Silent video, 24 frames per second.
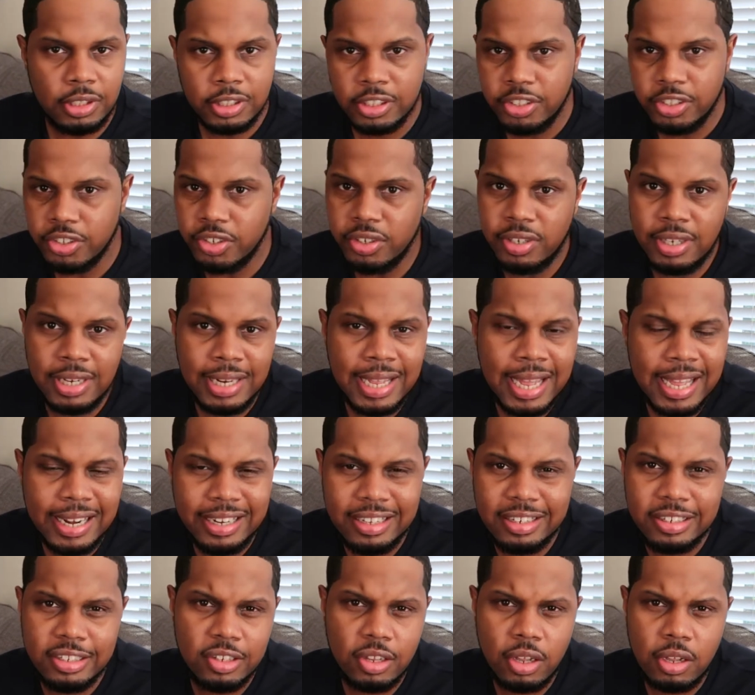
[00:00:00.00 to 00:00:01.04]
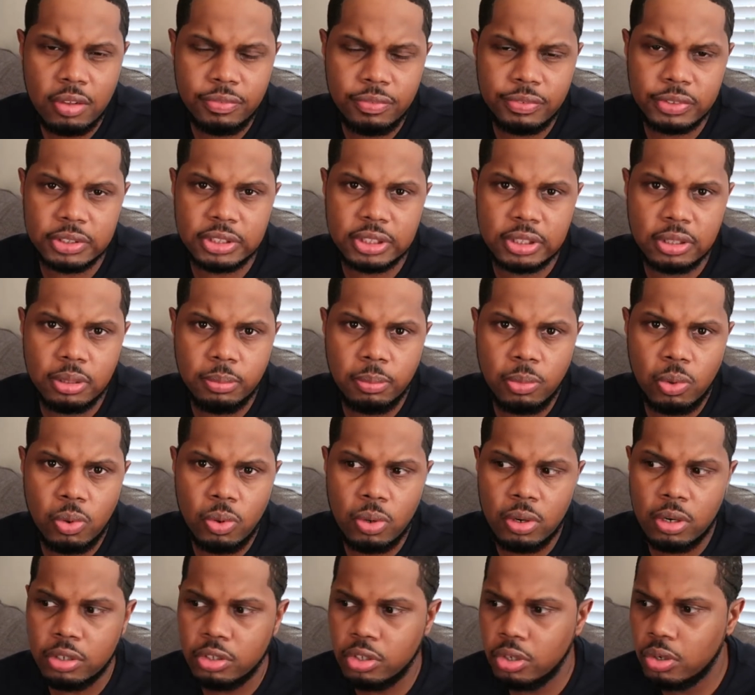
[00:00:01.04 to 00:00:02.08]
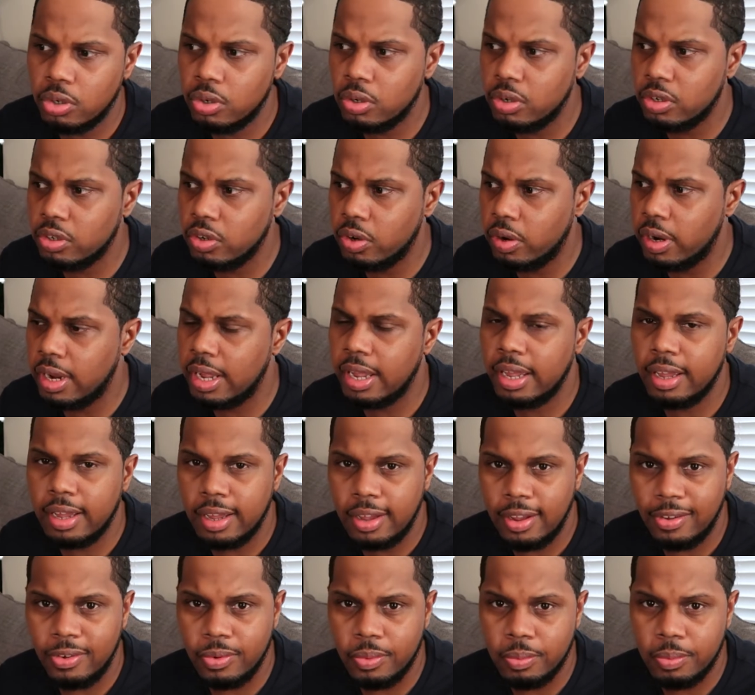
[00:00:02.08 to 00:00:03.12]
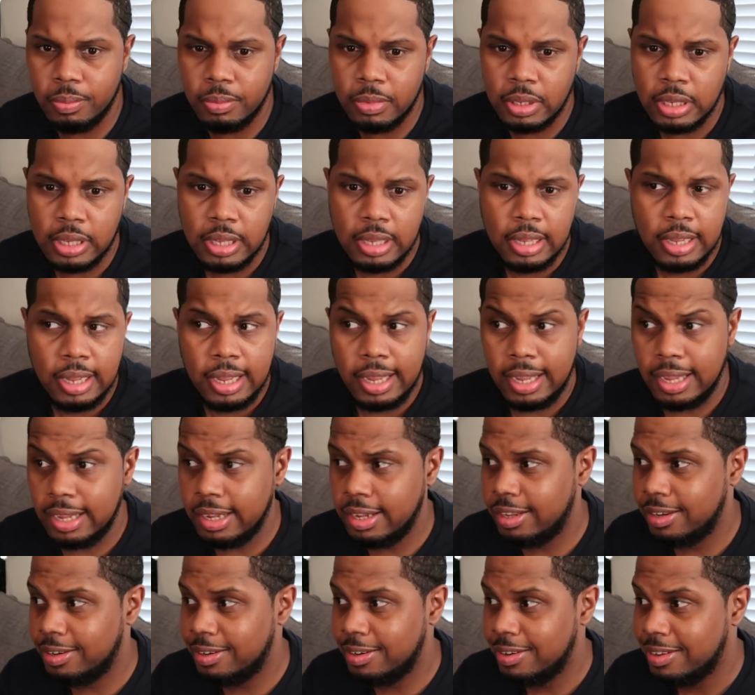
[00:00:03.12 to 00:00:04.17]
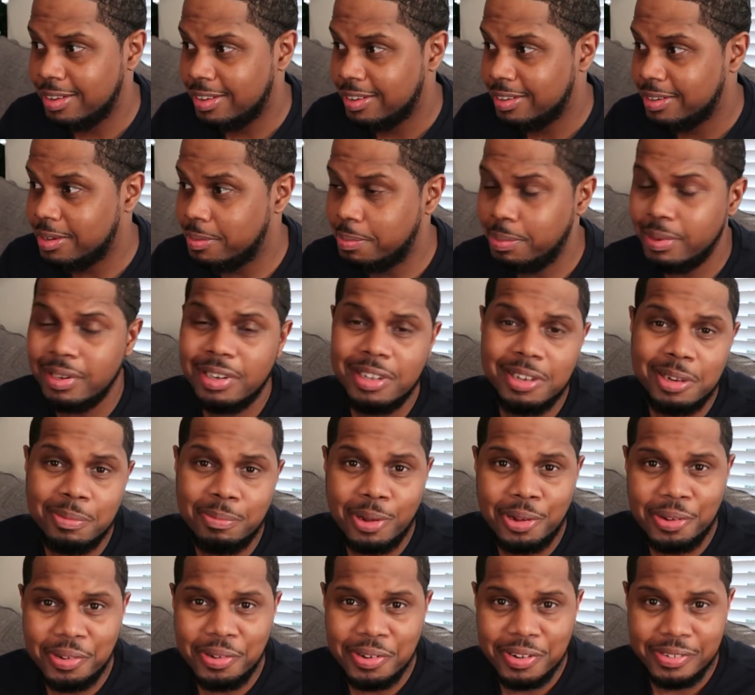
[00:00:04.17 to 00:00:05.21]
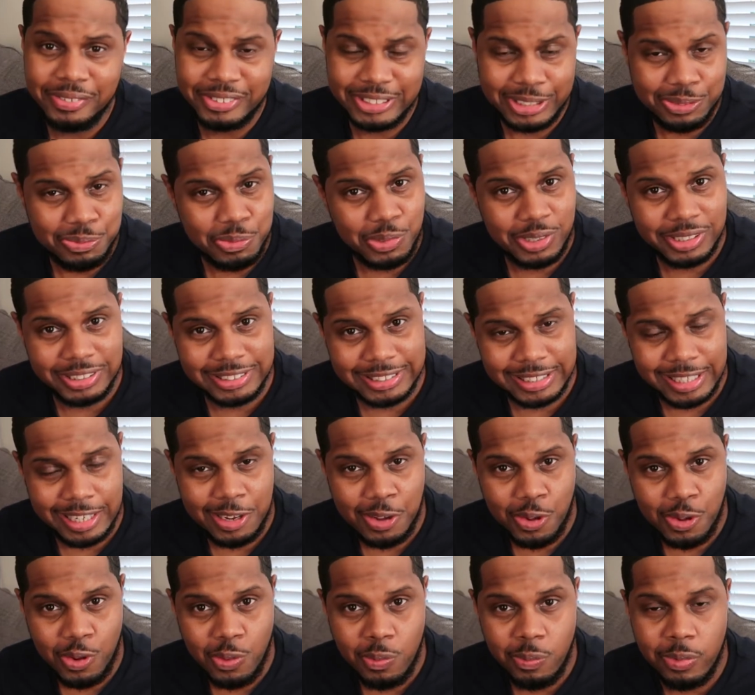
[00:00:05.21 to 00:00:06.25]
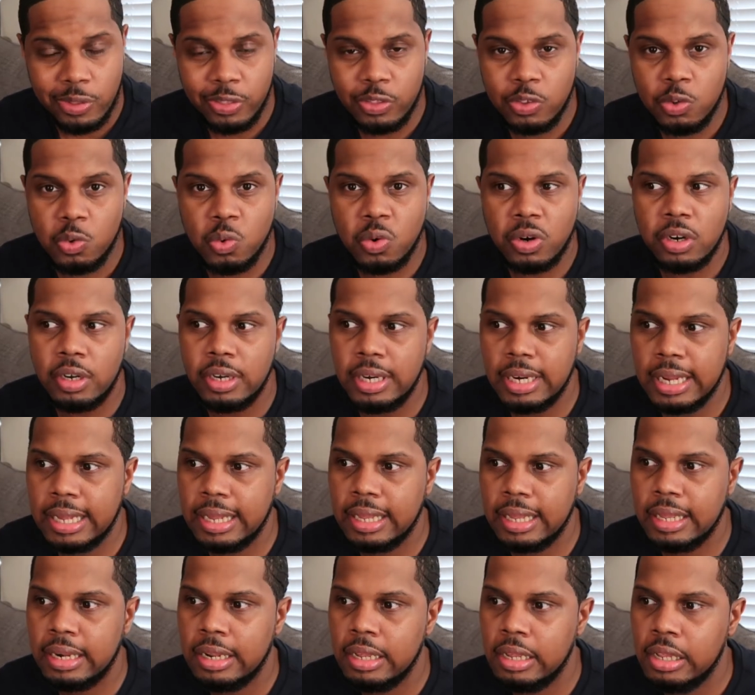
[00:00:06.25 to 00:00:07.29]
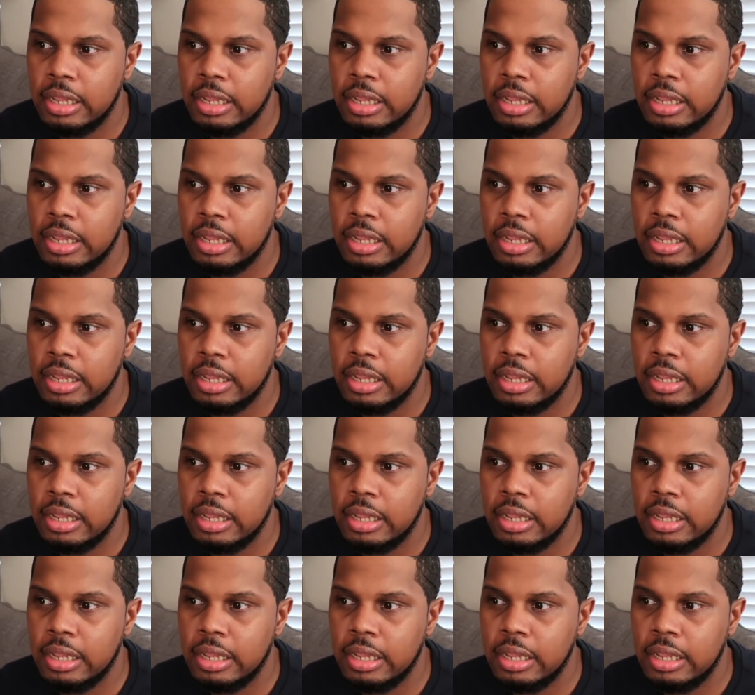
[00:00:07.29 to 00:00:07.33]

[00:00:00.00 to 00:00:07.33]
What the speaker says: you're not in the office anymore. You're at home, and depending upon if someone's at home with you or not,